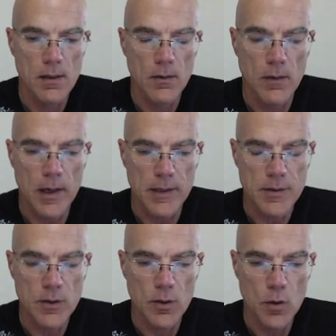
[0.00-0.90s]
All right,
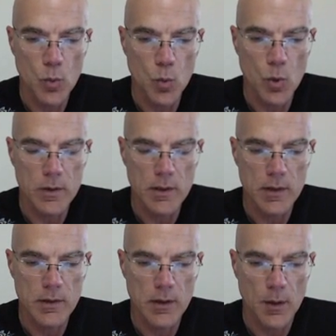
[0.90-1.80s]
so what
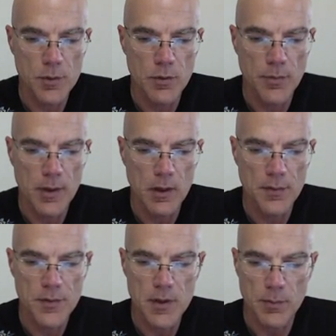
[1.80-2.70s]
are the option
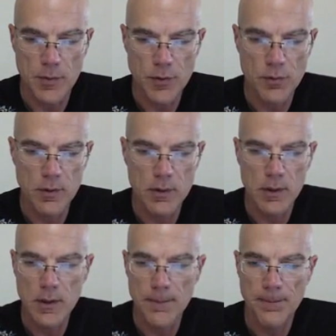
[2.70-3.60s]
payoffs at
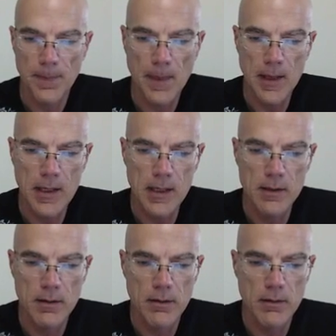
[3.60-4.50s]
maturity?
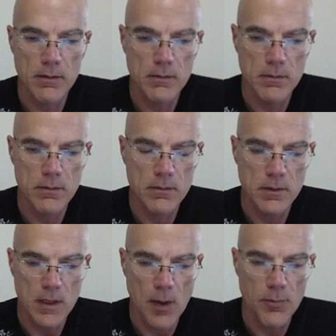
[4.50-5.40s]
Either
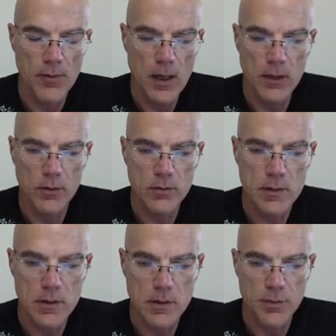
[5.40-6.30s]
the up value,
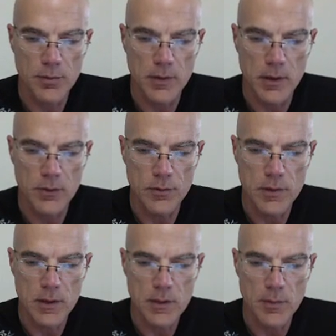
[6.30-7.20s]
sixty point eight two
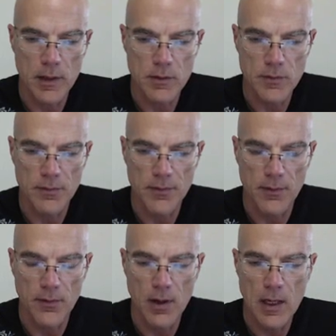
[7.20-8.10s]
six minus
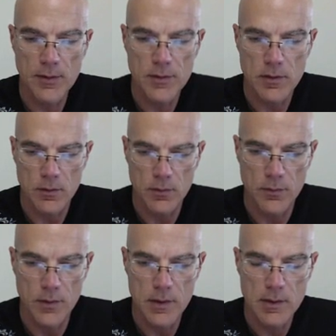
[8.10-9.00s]
fifty-five, so
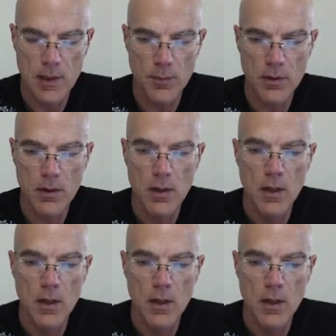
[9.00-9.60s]
this number,